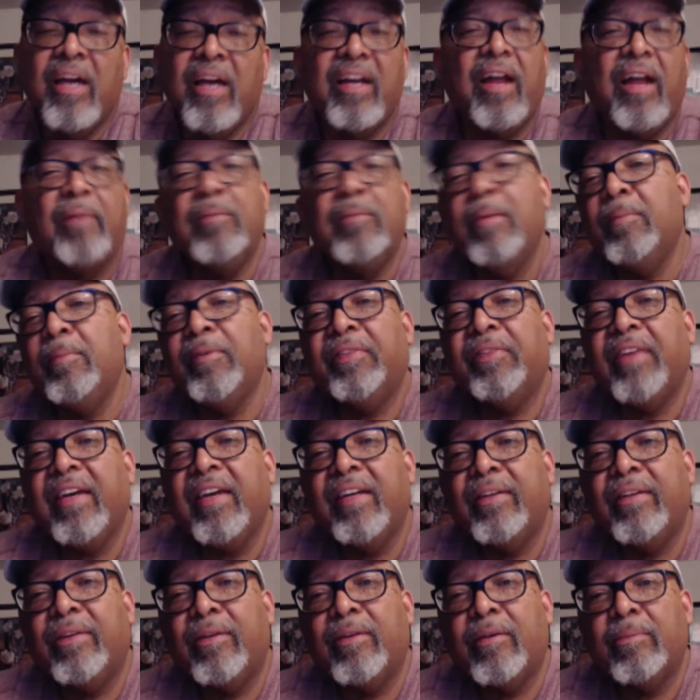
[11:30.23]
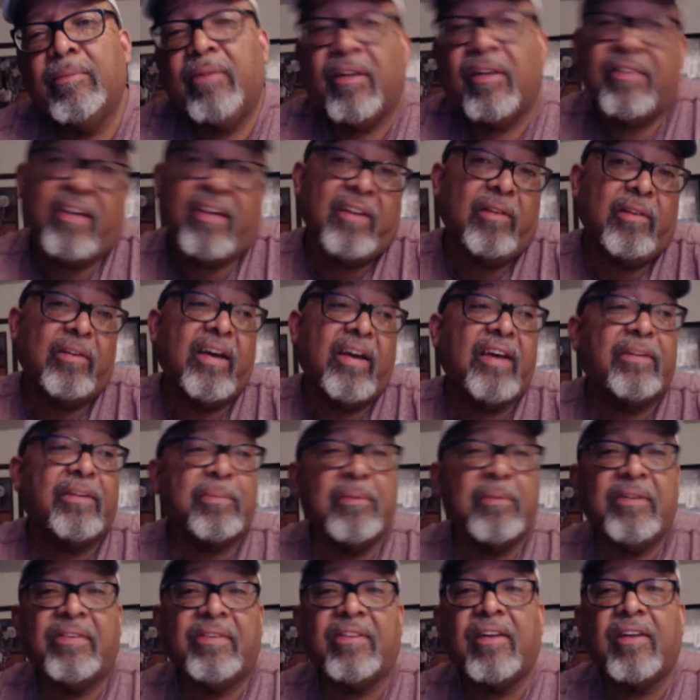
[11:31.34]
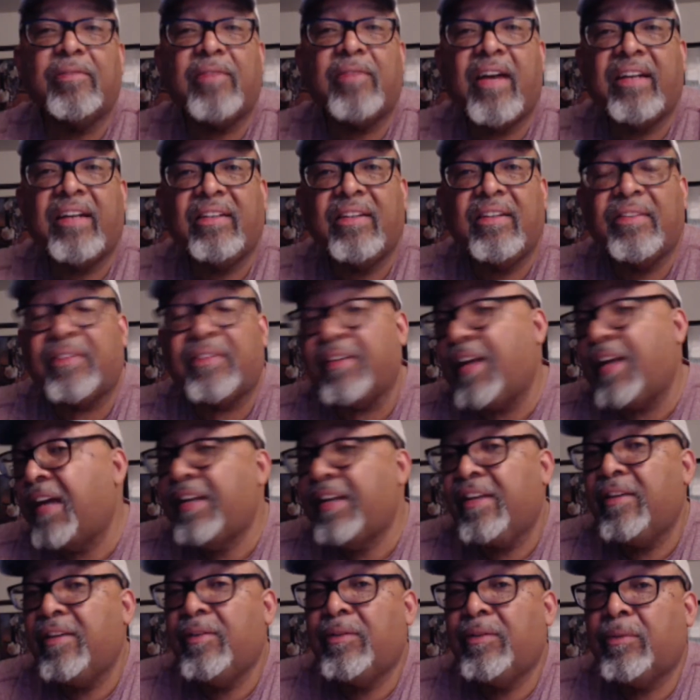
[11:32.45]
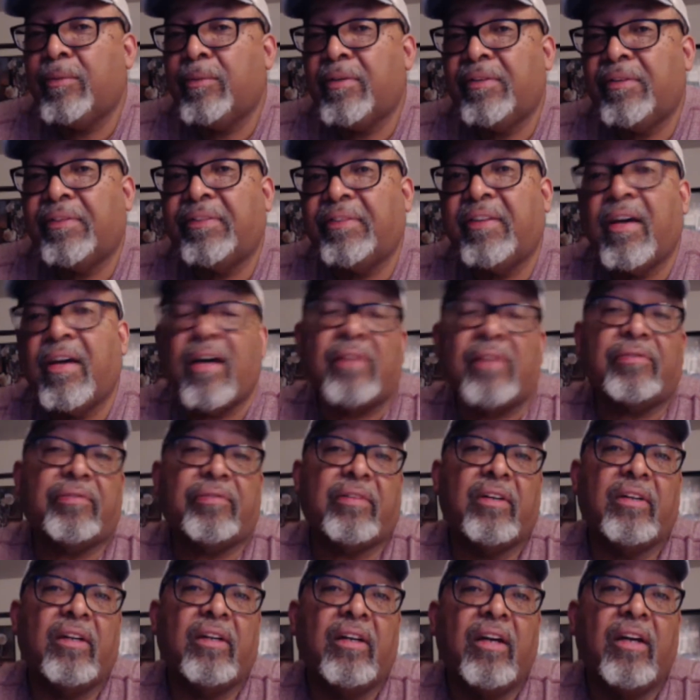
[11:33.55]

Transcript: And I remember saying to them, because they don't ask me stuff like this, and I didn't use the word stuff.